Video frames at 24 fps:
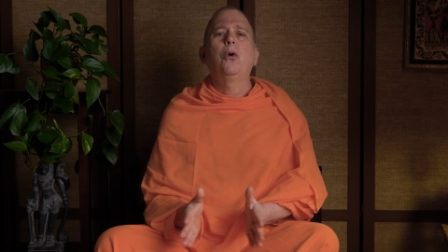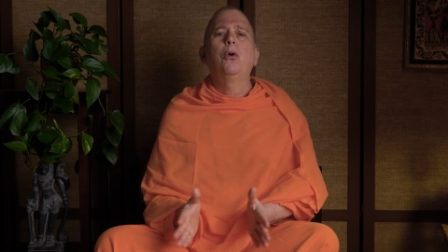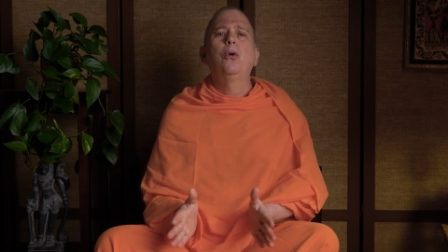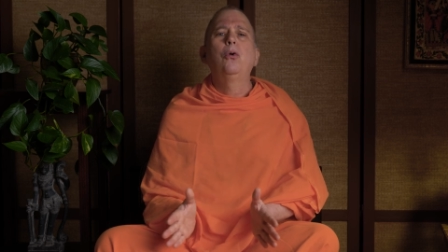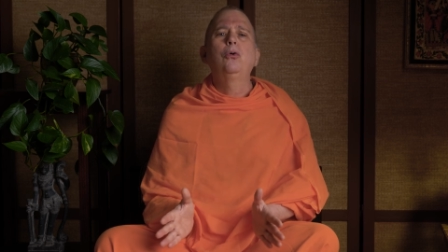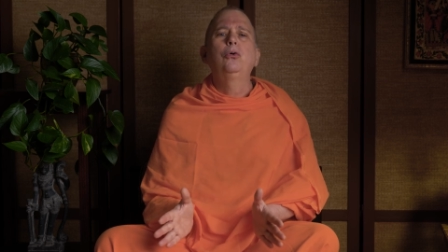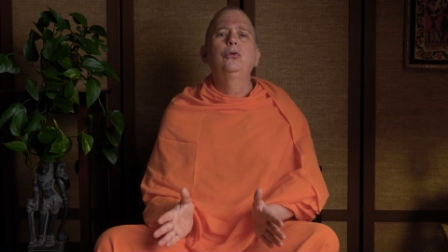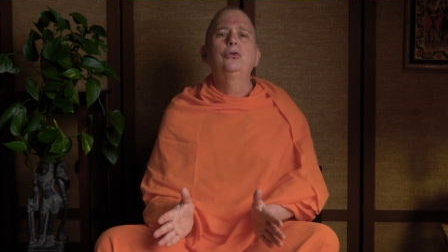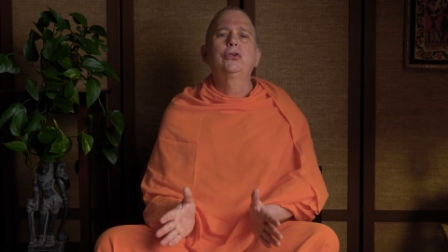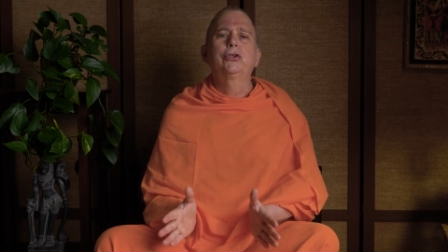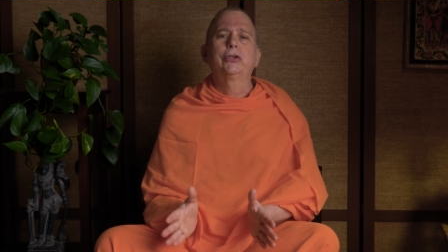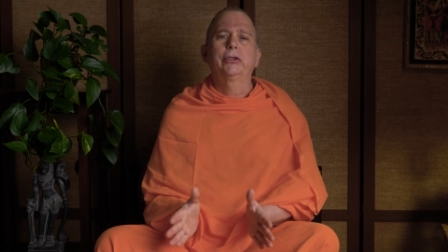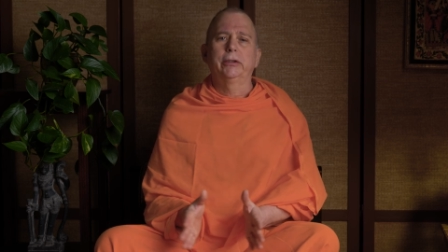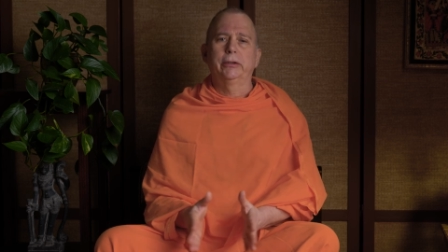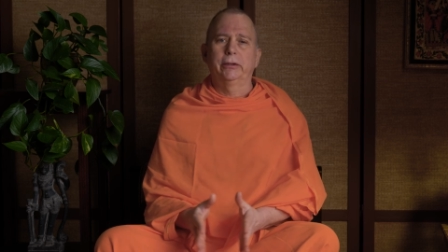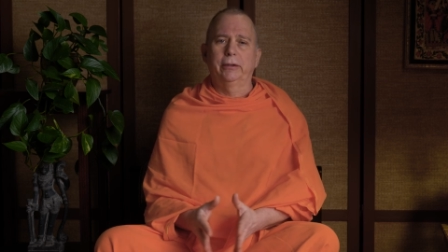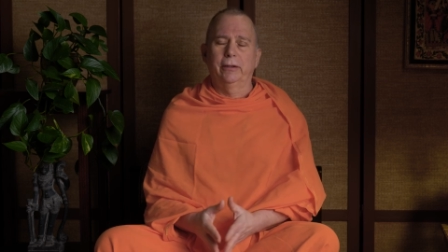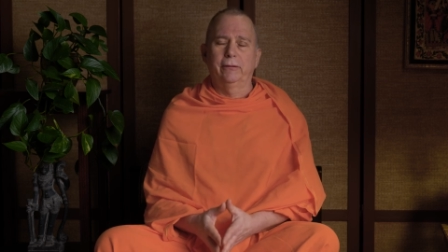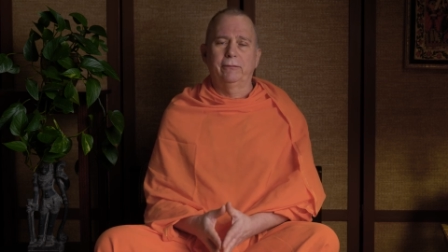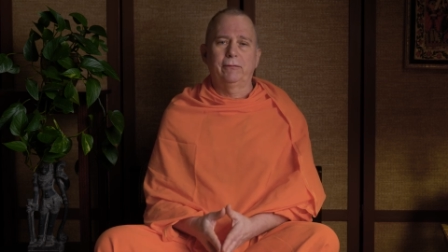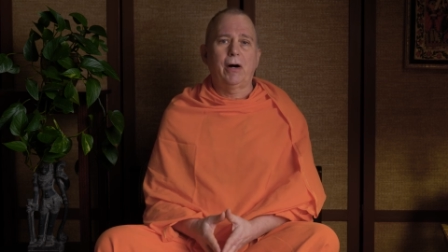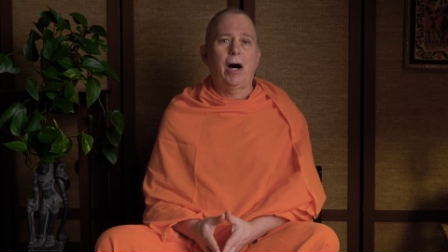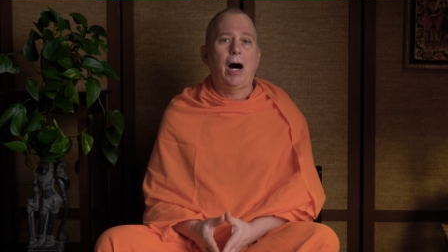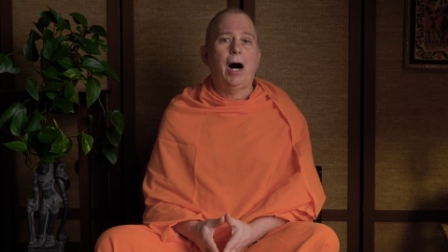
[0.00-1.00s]

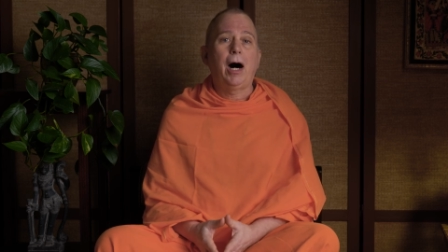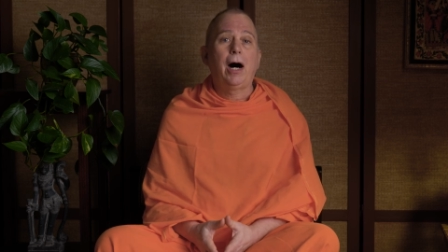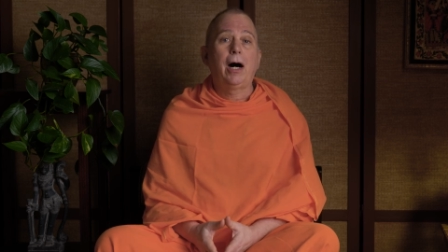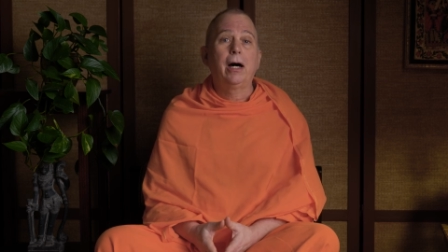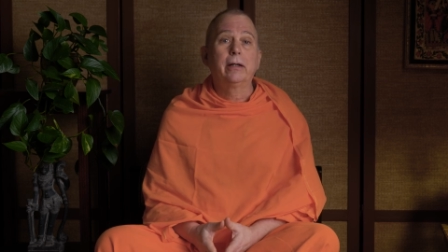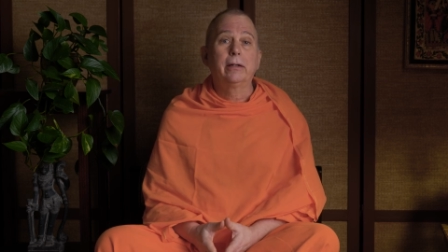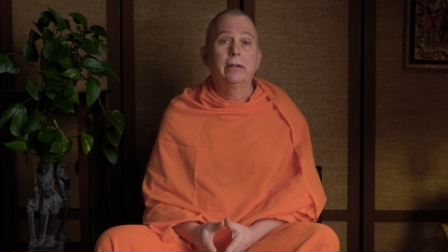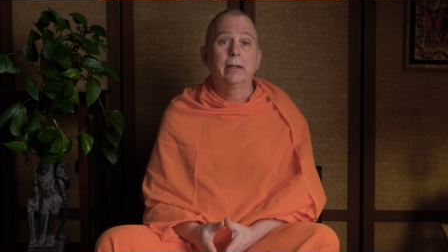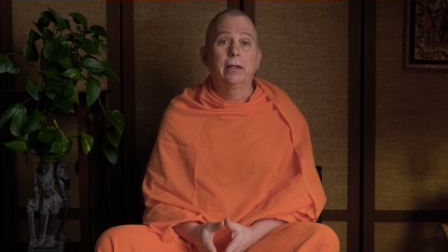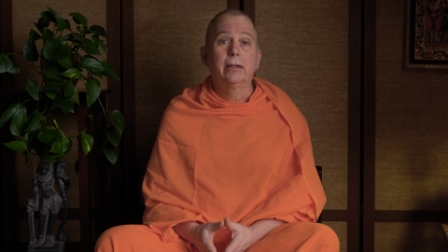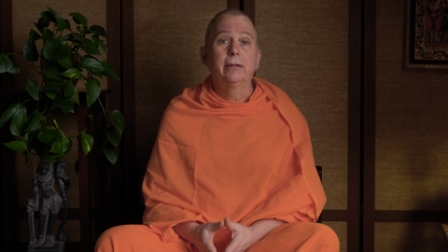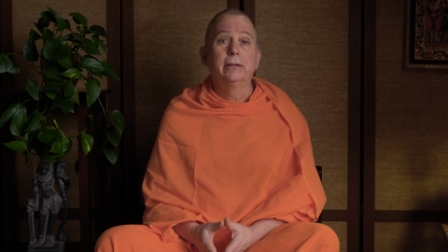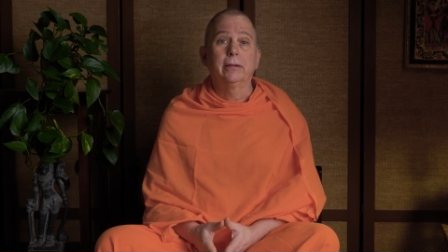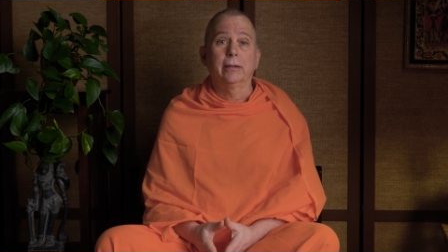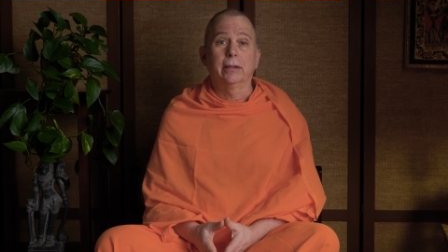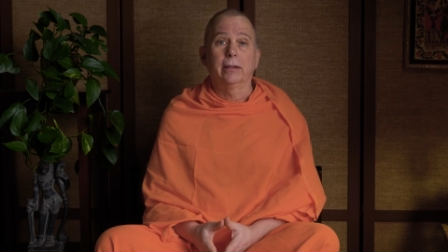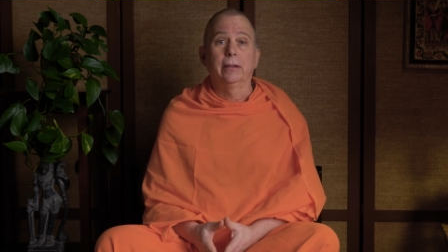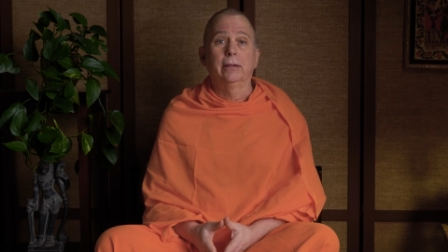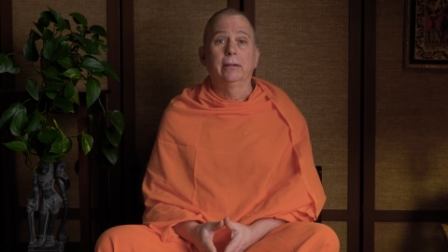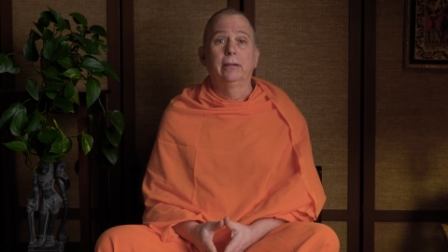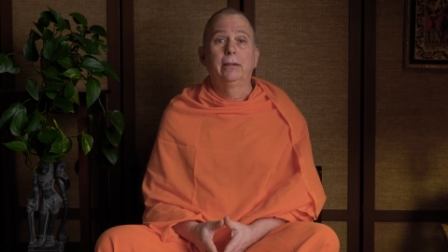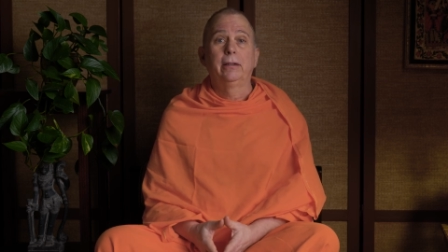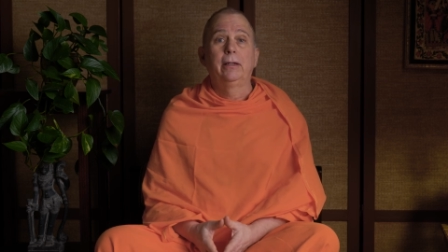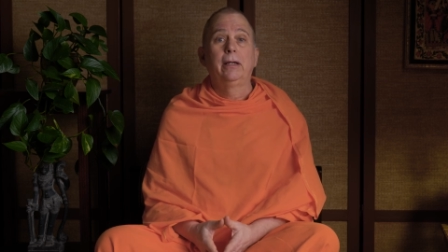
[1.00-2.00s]
ocean of
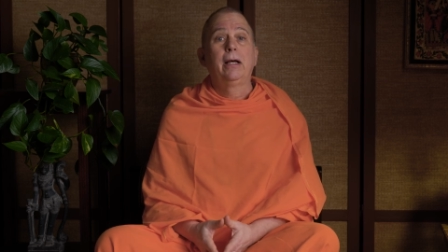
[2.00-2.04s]
Ananda